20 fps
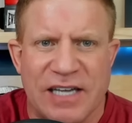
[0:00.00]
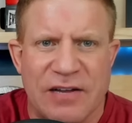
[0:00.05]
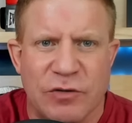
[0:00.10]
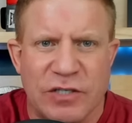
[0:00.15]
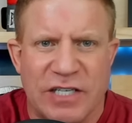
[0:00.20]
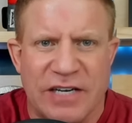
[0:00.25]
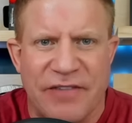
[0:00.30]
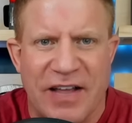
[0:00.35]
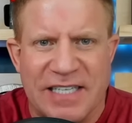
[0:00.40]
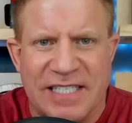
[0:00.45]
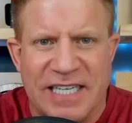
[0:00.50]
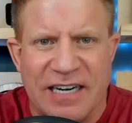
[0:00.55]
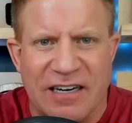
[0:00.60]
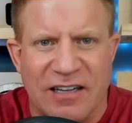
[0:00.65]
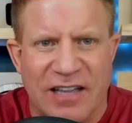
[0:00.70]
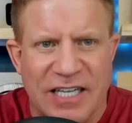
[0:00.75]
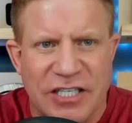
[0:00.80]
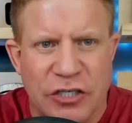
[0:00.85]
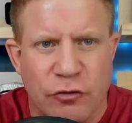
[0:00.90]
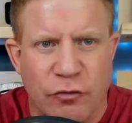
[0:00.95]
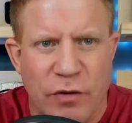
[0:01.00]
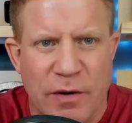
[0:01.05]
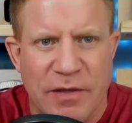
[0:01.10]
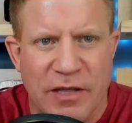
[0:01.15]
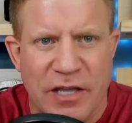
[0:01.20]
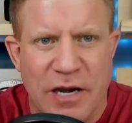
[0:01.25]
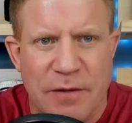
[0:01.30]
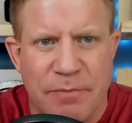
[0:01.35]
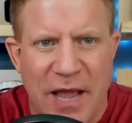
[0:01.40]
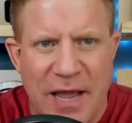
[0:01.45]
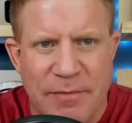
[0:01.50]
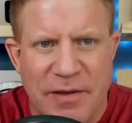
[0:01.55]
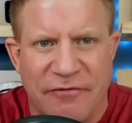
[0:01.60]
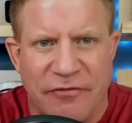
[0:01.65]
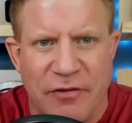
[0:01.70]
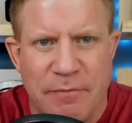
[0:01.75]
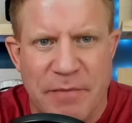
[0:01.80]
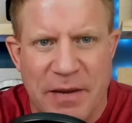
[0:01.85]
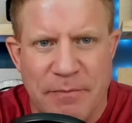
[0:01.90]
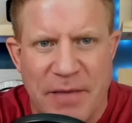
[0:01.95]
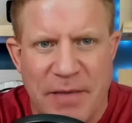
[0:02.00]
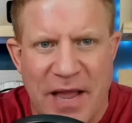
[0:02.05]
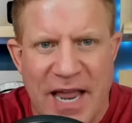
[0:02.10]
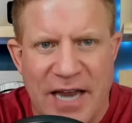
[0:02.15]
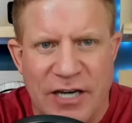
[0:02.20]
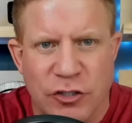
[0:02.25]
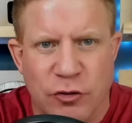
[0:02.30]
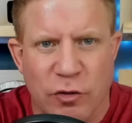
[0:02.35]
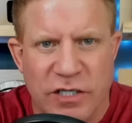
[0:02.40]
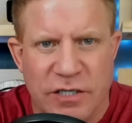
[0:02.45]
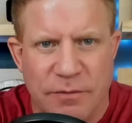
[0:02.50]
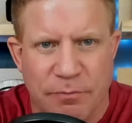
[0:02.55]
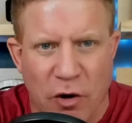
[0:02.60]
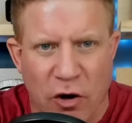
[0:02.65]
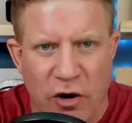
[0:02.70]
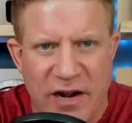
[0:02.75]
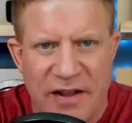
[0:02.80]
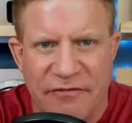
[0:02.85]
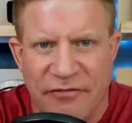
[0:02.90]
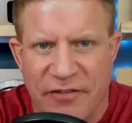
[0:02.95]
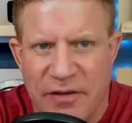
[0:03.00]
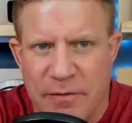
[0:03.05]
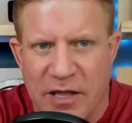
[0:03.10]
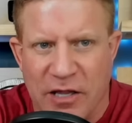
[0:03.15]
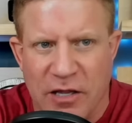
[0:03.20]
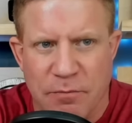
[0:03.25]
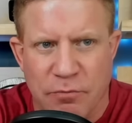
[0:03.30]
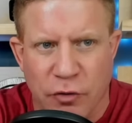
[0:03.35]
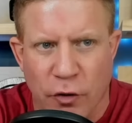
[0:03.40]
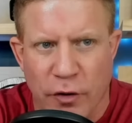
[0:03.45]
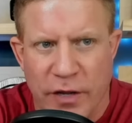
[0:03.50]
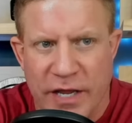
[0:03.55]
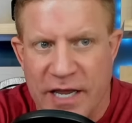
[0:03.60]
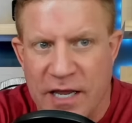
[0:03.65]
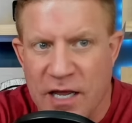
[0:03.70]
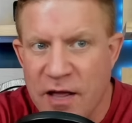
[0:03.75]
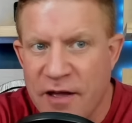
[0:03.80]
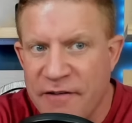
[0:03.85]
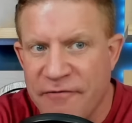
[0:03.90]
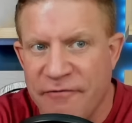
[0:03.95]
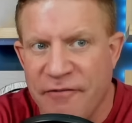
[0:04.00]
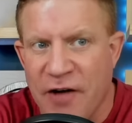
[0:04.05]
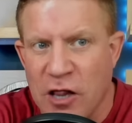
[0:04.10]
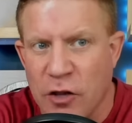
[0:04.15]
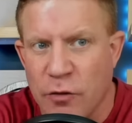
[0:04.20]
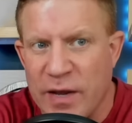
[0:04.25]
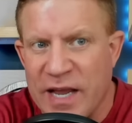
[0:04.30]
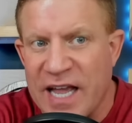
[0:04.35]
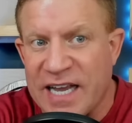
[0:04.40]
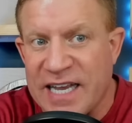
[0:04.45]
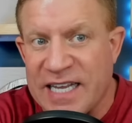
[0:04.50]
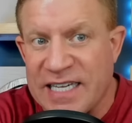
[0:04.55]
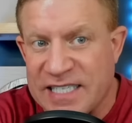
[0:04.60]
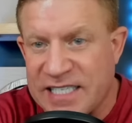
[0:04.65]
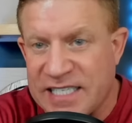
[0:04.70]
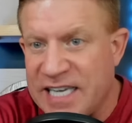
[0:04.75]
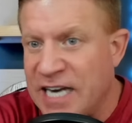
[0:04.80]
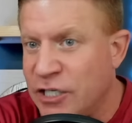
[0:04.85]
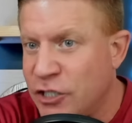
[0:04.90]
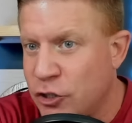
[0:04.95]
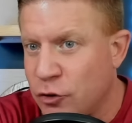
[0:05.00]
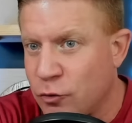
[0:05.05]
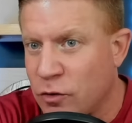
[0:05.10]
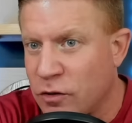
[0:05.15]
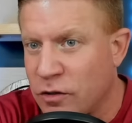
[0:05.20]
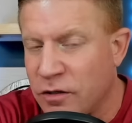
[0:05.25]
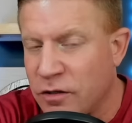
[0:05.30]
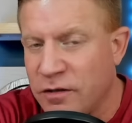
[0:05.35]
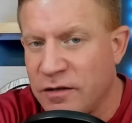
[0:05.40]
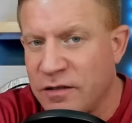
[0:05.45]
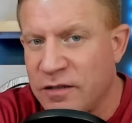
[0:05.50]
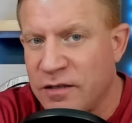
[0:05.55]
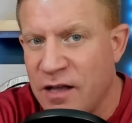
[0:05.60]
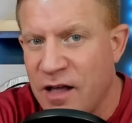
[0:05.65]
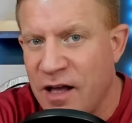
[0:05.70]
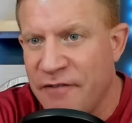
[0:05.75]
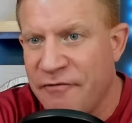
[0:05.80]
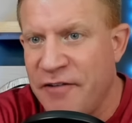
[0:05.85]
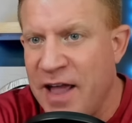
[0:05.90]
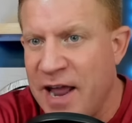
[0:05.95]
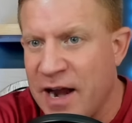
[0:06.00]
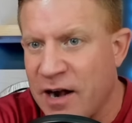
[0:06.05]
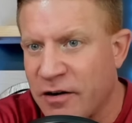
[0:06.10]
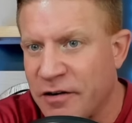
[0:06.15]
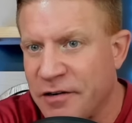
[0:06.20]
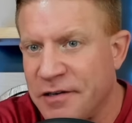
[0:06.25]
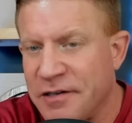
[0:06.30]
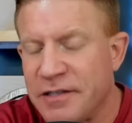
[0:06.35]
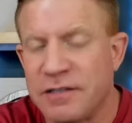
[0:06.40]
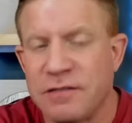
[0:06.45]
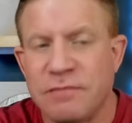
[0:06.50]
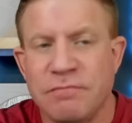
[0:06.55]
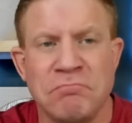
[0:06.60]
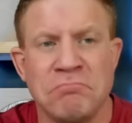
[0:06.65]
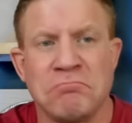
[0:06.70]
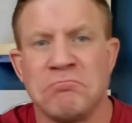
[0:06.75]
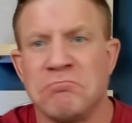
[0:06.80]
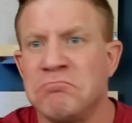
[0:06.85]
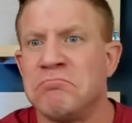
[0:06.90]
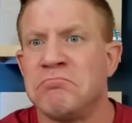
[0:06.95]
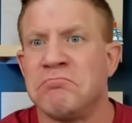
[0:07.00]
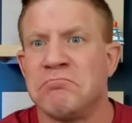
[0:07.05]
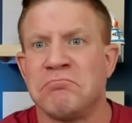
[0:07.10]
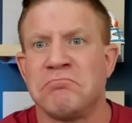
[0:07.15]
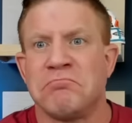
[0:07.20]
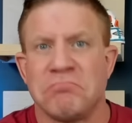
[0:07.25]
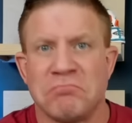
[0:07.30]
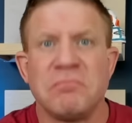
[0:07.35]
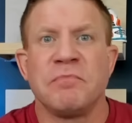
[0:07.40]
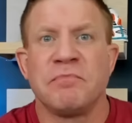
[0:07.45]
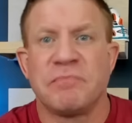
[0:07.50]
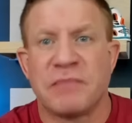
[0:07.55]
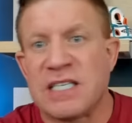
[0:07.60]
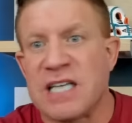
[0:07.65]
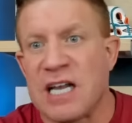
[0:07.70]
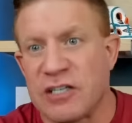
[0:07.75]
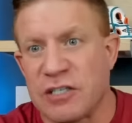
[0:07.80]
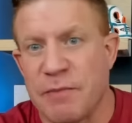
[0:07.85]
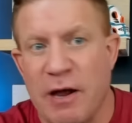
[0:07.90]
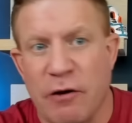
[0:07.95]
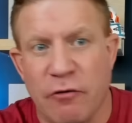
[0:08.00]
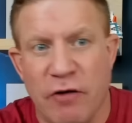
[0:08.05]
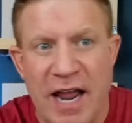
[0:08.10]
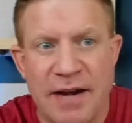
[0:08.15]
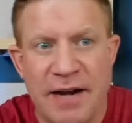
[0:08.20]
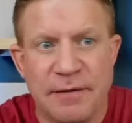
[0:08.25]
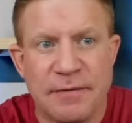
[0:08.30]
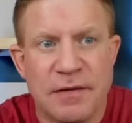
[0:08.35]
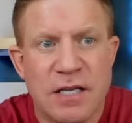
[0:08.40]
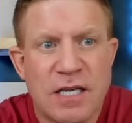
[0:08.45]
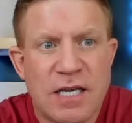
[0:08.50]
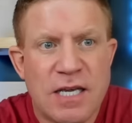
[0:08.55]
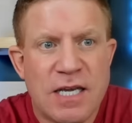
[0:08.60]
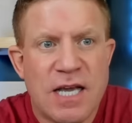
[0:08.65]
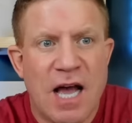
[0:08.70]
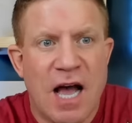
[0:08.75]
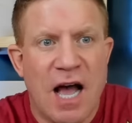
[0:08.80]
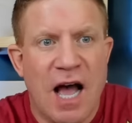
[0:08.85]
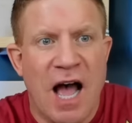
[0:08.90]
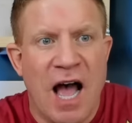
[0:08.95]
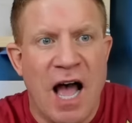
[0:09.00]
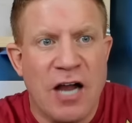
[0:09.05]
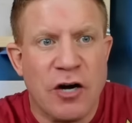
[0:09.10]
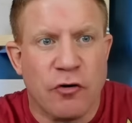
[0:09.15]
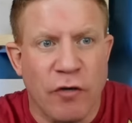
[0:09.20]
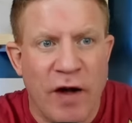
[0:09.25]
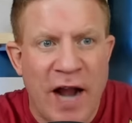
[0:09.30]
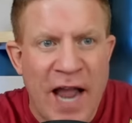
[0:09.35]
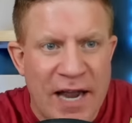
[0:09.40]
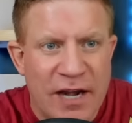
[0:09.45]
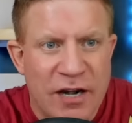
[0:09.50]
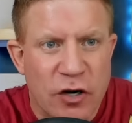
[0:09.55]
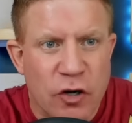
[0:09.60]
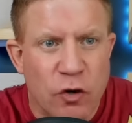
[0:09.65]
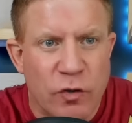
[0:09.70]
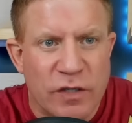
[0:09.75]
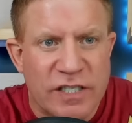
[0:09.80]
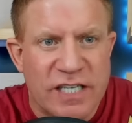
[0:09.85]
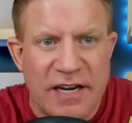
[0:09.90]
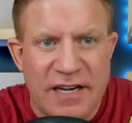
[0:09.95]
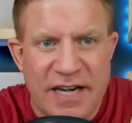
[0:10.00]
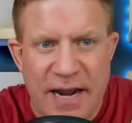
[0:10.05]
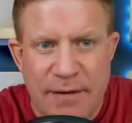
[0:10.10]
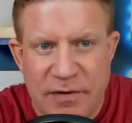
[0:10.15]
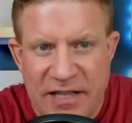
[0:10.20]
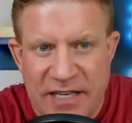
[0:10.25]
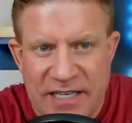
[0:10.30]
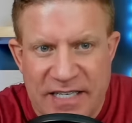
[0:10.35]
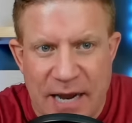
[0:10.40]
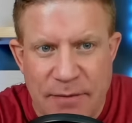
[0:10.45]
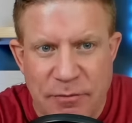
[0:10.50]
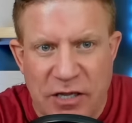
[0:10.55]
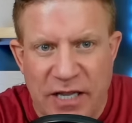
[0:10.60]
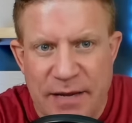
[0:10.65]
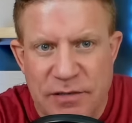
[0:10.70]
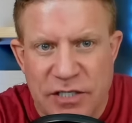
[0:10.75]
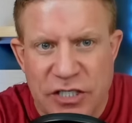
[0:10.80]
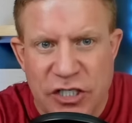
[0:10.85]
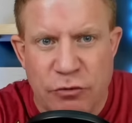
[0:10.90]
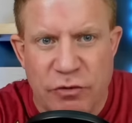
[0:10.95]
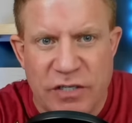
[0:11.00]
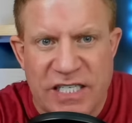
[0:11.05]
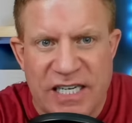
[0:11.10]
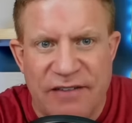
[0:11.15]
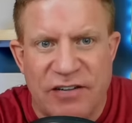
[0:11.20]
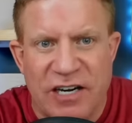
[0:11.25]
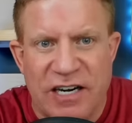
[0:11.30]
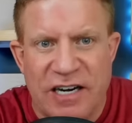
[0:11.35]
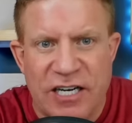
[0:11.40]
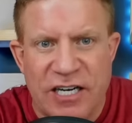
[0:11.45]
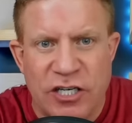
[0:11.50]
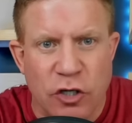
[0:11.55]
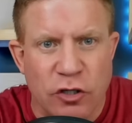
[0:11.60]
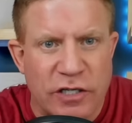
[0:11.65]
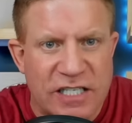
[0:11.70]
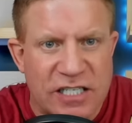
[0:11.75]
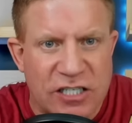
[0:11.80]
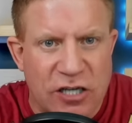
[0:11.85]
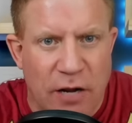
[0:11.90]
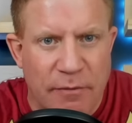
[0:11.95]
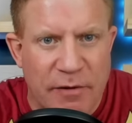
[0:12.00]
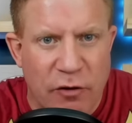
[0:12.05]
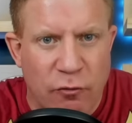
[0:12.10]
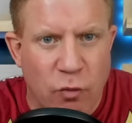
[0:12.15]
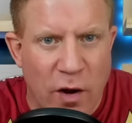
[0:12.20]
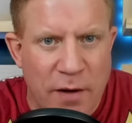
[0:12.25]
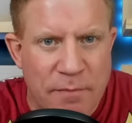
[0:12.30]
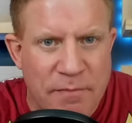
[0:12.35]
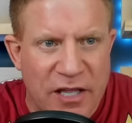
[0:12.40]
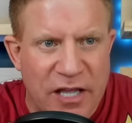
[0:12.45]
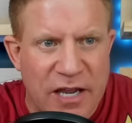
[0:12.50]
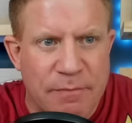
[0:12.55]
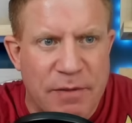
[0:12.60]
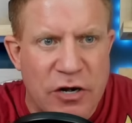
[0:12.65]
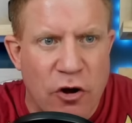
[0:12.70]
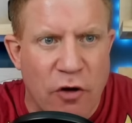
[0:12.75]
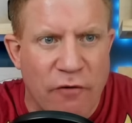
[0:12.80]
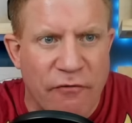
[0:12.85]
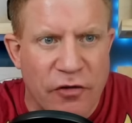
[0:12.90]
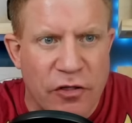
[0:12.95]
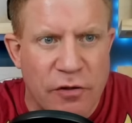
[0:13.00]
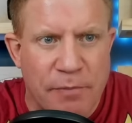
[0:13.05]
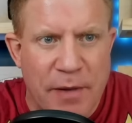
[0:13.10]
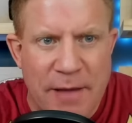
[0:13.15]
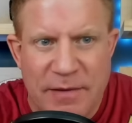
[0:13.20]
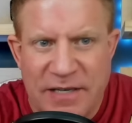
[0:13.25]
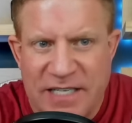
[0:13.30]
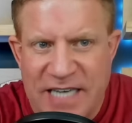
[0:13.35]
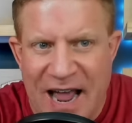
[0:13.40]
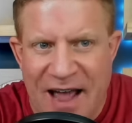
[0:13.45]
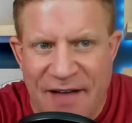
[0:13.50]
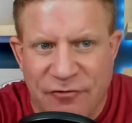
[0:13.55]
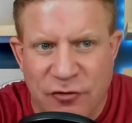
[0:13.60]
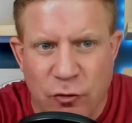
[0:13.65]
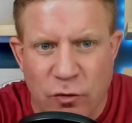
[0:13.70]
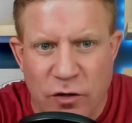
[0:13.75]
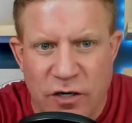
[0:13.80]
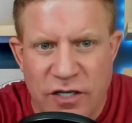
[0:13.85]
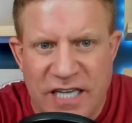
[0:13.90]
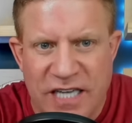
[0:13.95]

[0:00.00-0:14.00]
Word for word: was investing an alleged three million payment from McMahon to a departing female employee following a consensual affair. Hmm. Sounds about right. Uh, Grant, who was unnamed at the time, claims she received an initial installment of one million, but no further payments afterwards